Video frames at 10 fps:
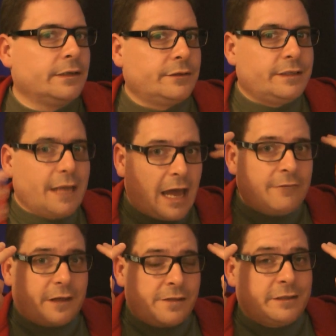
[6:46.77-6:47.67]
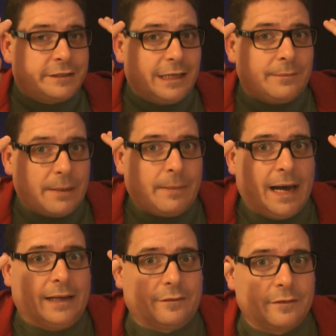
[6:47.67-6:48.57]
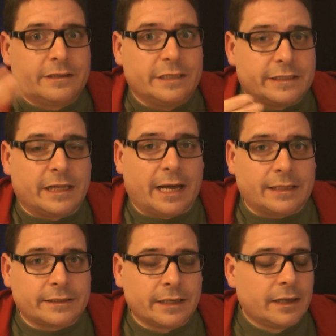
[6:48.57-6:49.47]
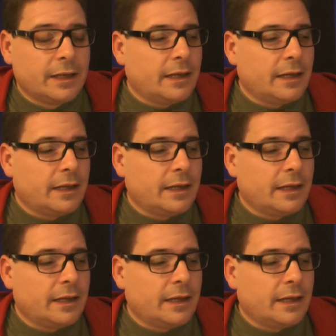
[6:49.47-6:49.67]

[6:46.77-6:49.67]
You see, I have them still in my mind, these lines.